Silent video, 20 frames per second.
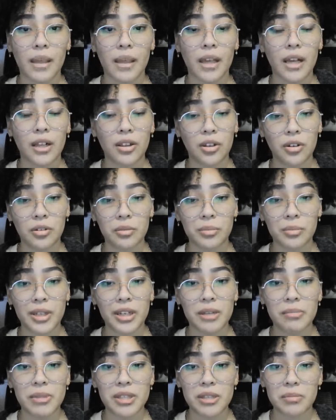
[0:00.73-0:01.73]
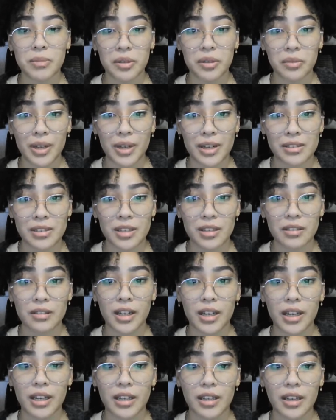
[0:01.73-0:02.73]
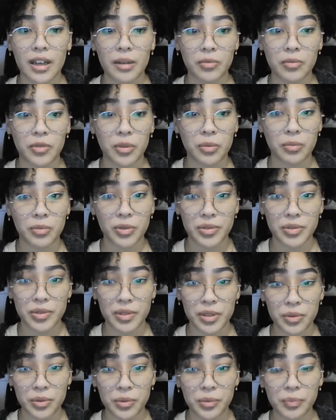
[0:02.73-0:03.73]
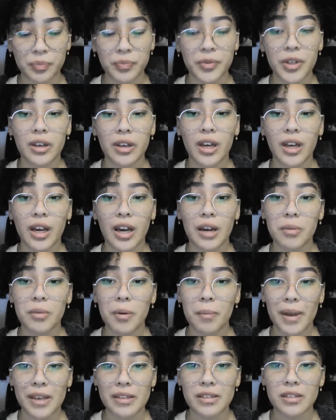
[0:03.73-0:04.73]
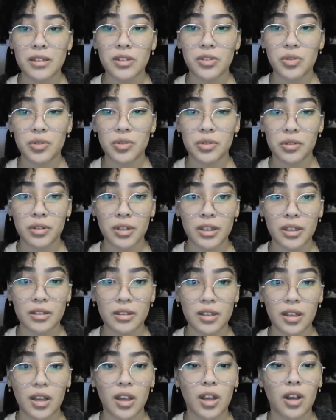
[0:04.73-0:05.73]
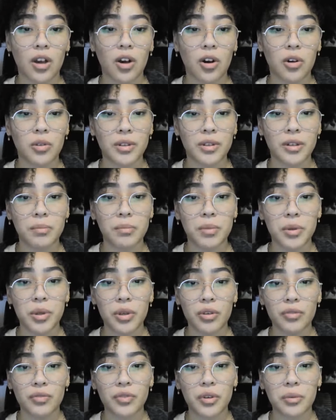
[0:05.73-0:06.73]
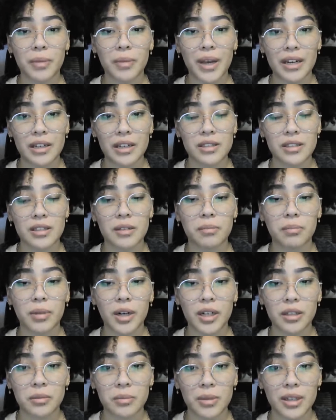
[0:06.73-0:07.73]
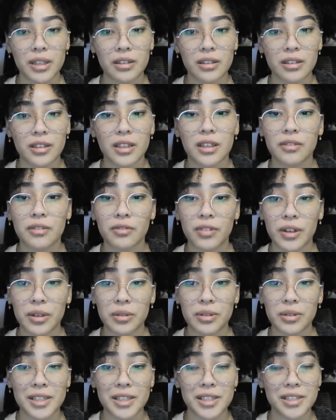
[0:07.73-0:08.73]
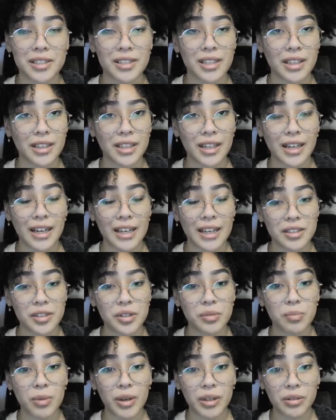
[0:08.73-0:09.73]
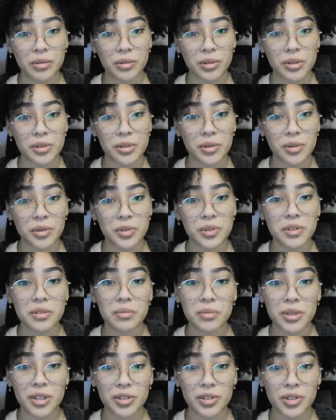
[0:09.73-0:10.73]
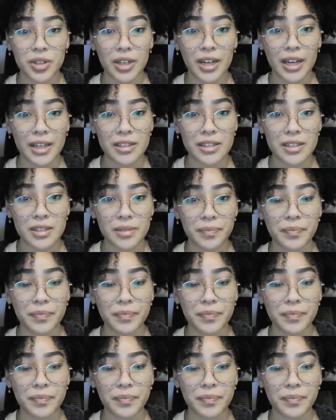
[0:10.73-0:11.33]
Hello, my name is Emanoelle Santrer. I'm from Brazil. I'm a master's student on the Bioinformatics Department in Faculdade Santa Casa de Belo Horizonte, Minas Gerais.